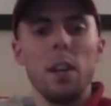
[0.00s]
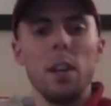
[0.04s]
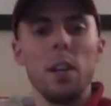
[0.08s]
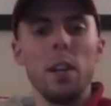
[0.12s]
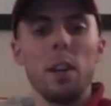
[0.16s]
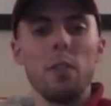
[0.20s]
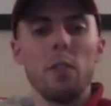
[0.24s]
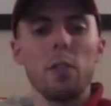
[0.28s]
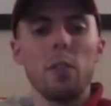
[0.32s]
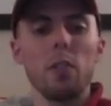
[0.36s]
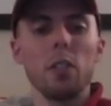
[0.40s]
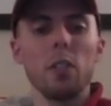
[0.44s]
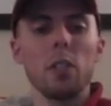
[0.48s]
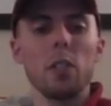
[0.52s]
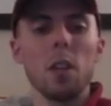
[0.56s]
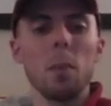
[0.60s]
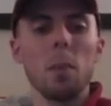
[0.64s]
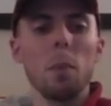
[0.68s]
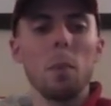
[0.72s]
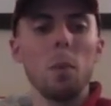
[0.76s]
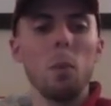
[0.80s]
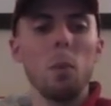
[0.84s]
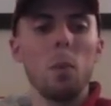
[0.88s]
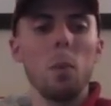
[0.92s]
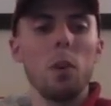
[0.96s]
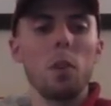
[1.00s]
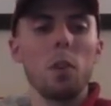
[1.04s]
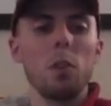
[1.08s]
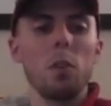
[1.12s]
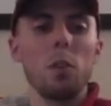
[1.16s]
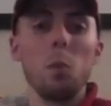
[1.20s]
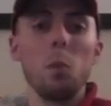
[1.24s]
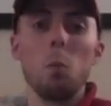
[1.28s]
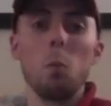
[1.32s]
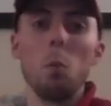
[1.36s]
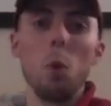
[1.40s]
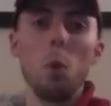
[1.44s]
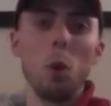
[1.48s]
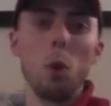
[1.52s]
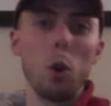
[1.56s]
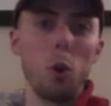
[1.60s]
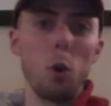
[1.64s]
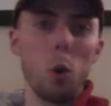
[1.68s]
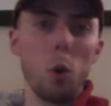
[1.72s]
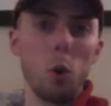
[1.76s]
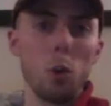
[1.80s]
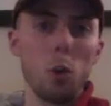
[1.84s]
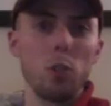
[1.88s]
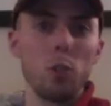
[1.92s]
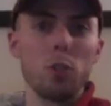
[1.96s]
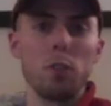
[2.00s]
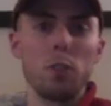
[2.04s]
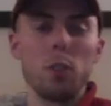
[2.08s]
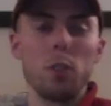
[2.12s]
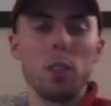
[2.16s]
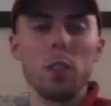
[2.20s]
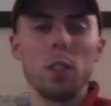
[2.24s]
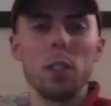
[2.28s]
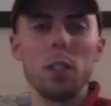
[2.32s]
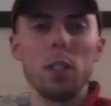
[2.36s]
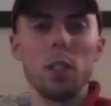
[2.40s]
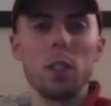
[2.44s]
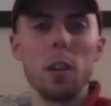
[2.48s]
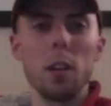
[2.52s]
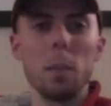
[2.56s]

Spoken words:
Now, for example, with the war horse, for instance,